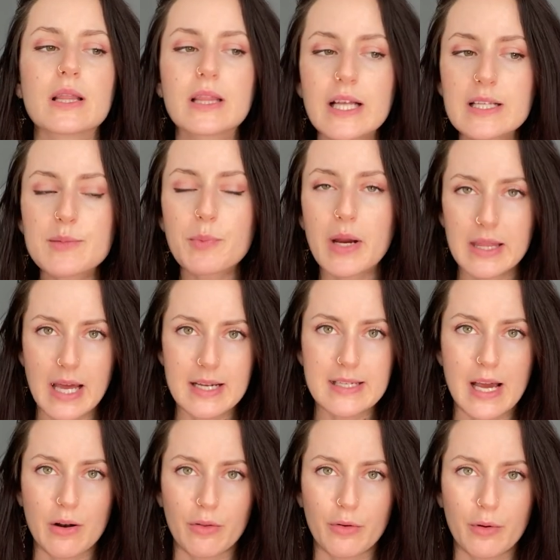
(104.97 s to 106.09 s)
let's break that
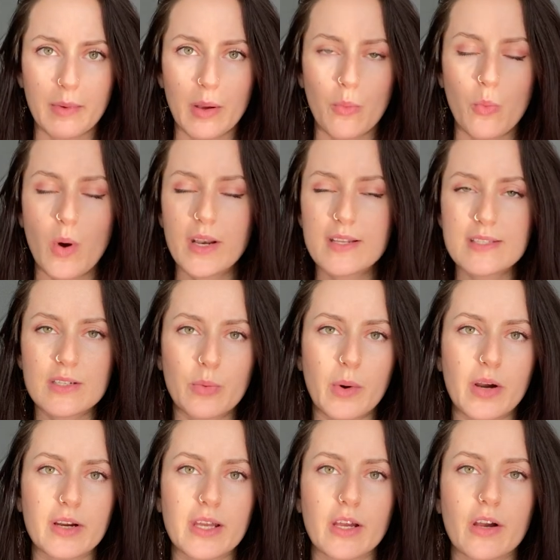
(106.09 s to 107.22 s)
down a little bit. What is an
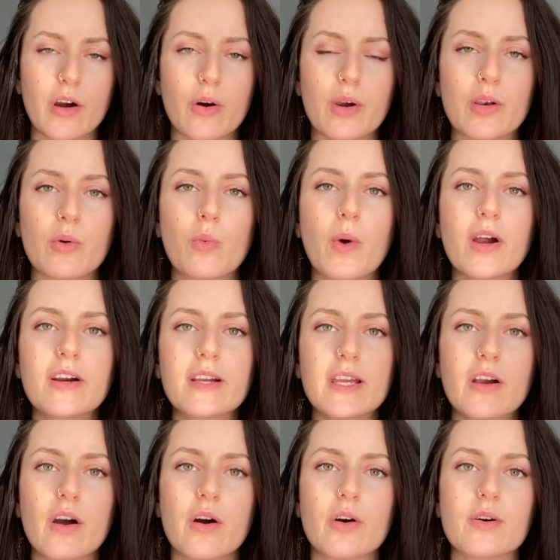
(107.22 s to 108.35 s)
aware ego? An aware
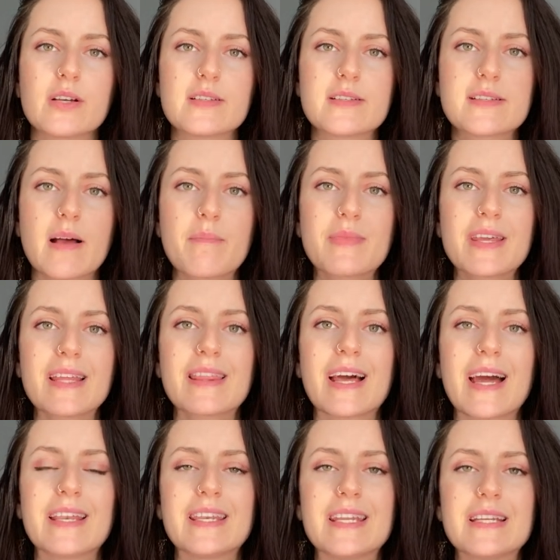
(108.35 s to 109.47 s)
ego is something
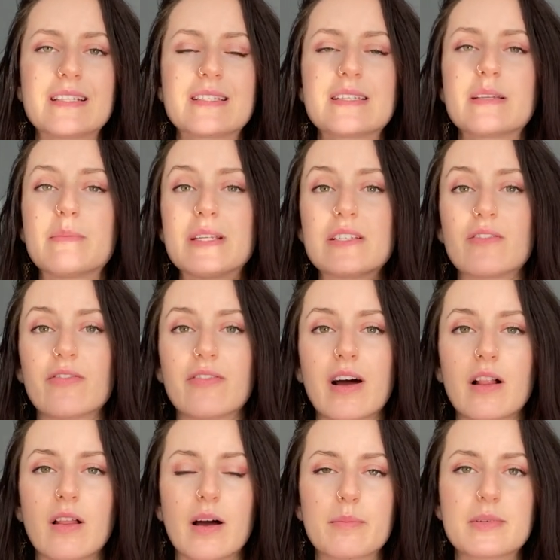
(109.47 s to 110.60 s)
that needs to be
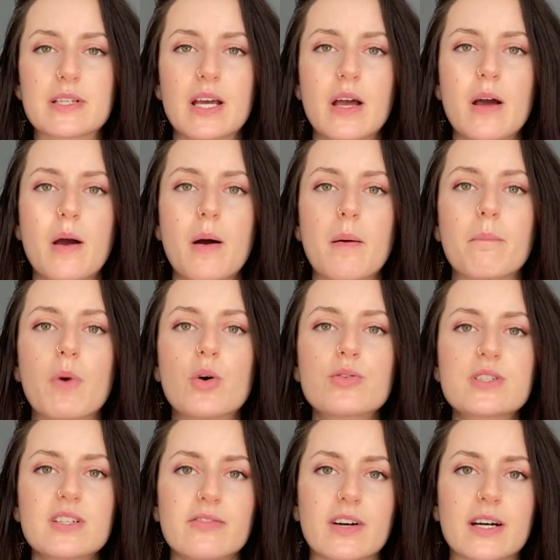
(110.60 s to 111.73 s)
developed.
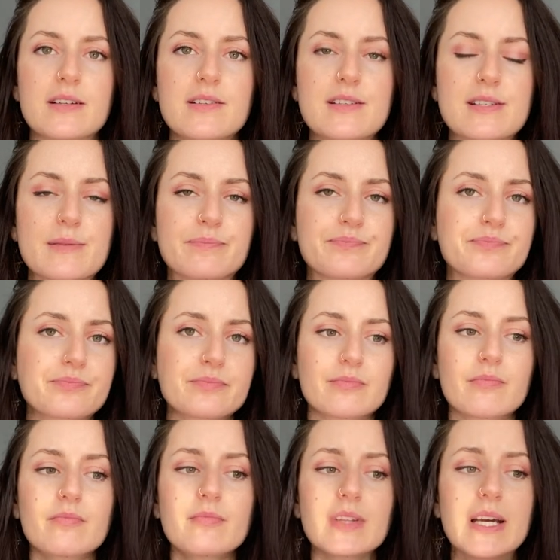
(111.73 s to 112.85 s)
Most of us,
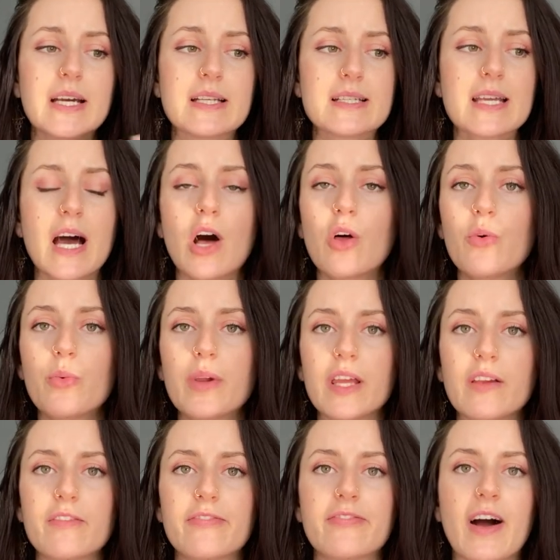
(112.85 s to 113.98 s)
until
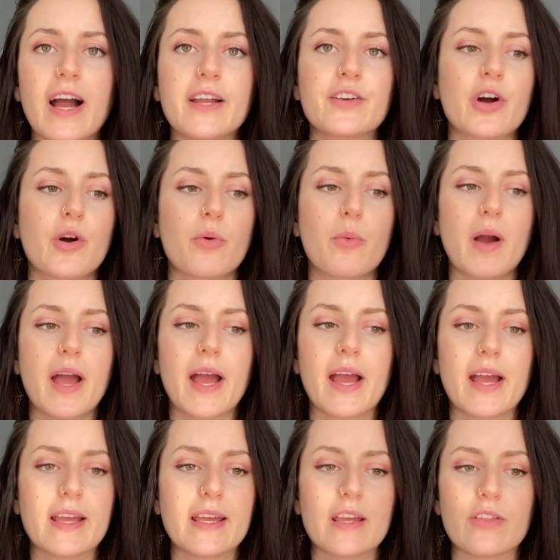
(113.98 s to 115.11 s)
we find our
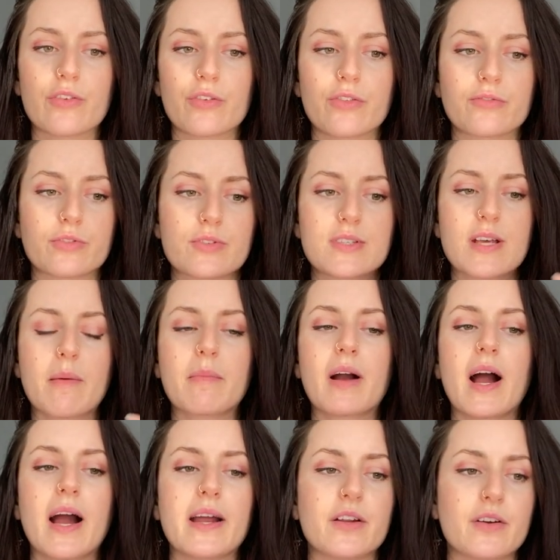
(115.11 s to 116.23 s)
way either through some
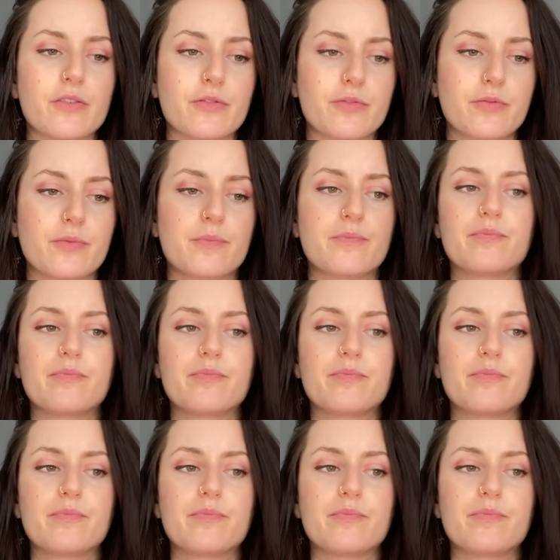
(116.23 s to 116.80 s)
kind of